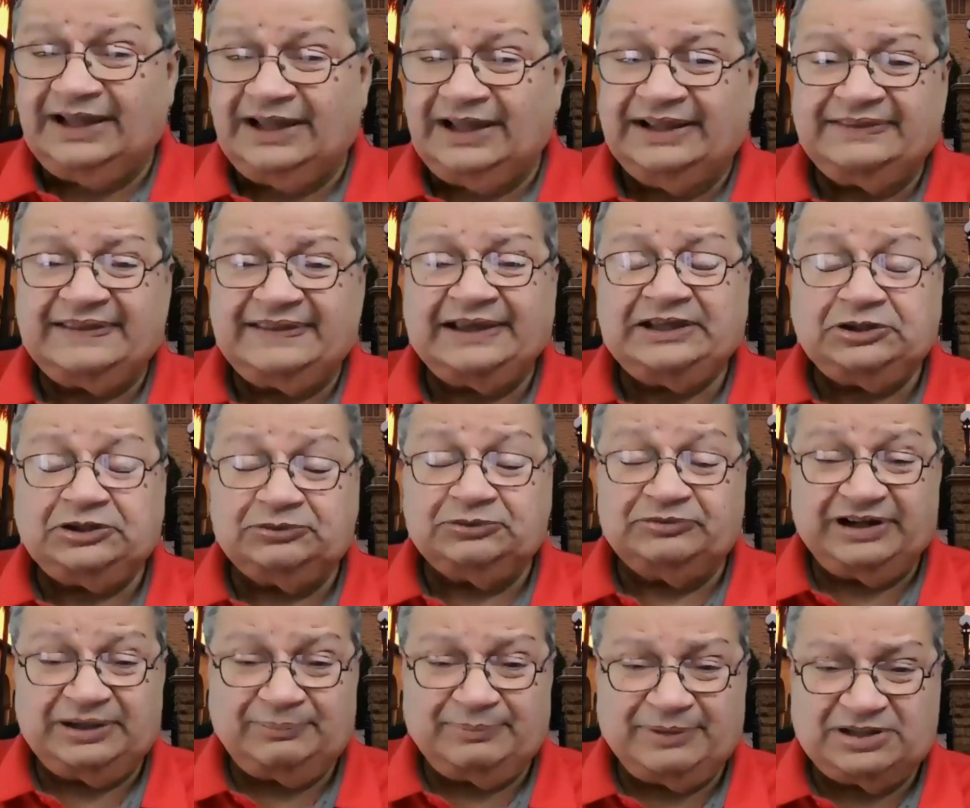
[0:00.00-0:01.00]
Thank
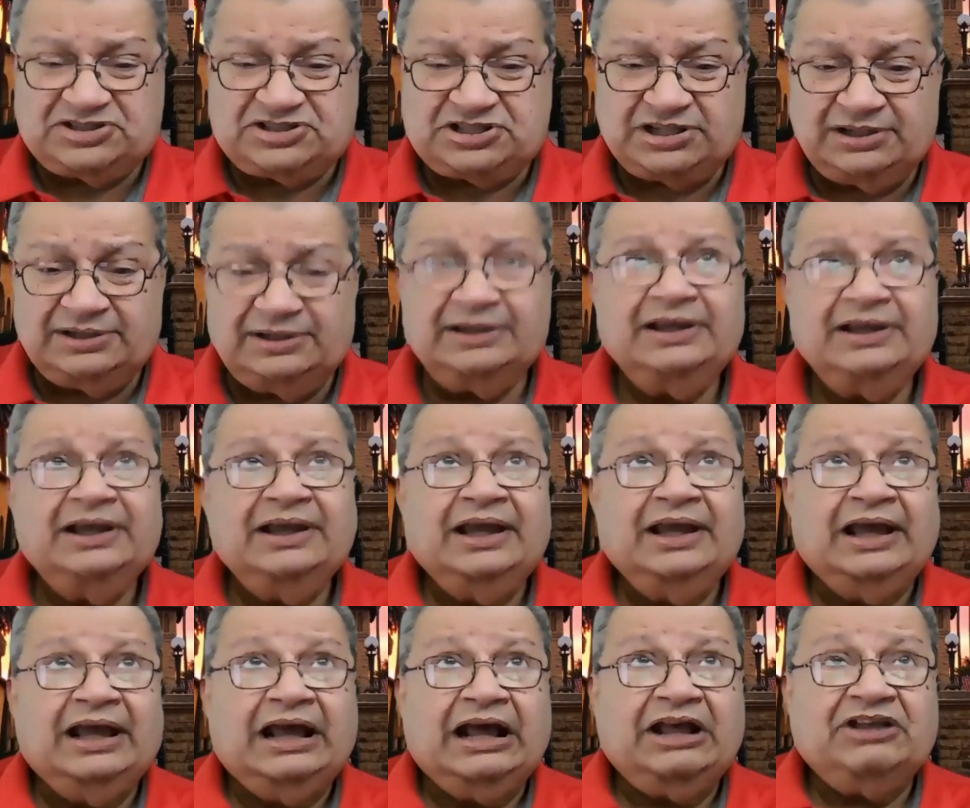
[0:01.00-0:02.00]
you very much.
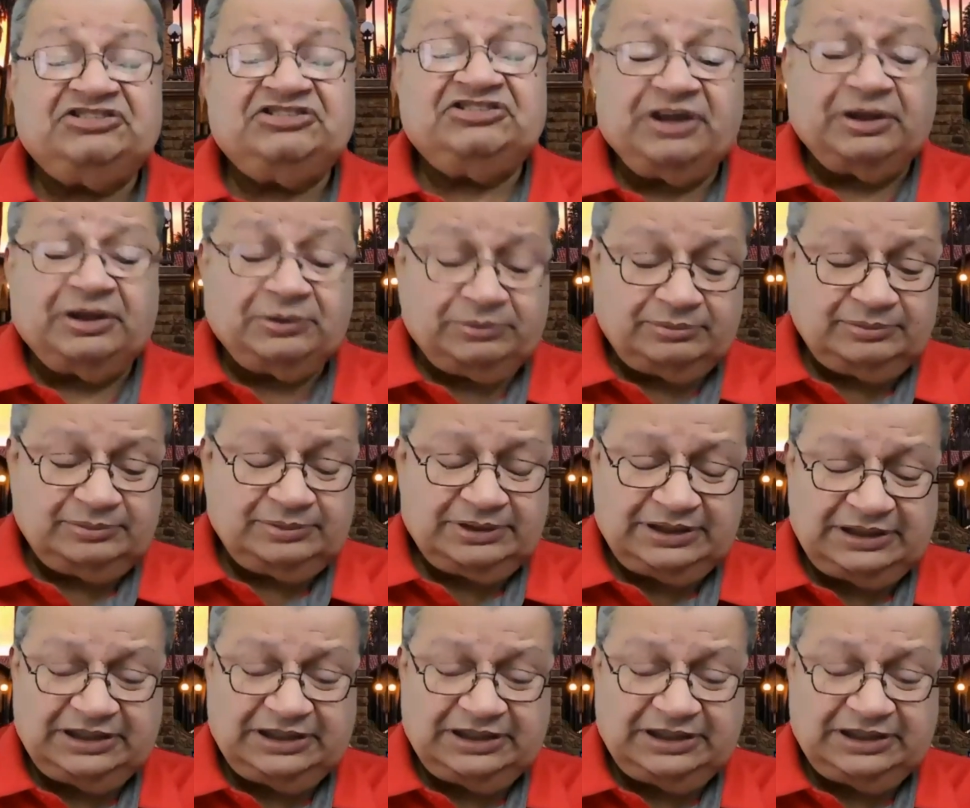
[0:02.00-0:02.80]
So,